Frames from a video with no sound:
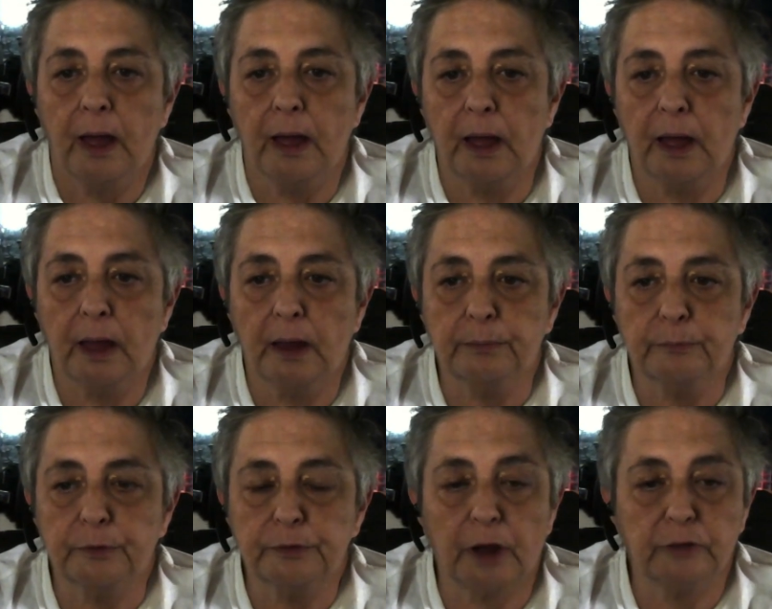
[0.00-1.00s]
And
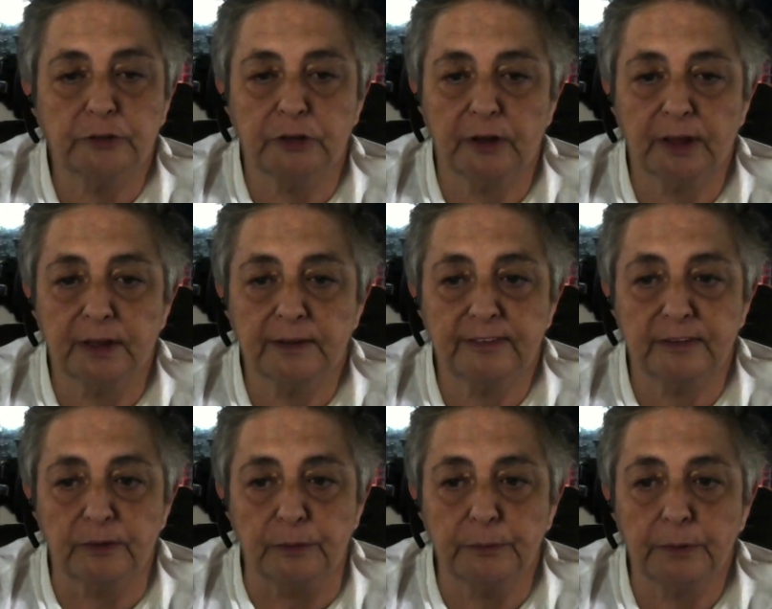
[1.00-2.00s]
we'll talk to you again
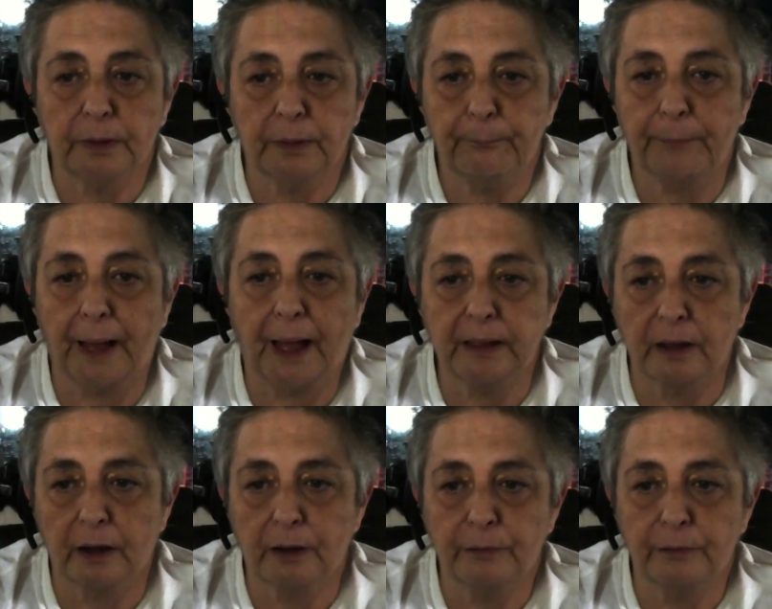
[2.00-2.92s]
soon. Bye, y'all.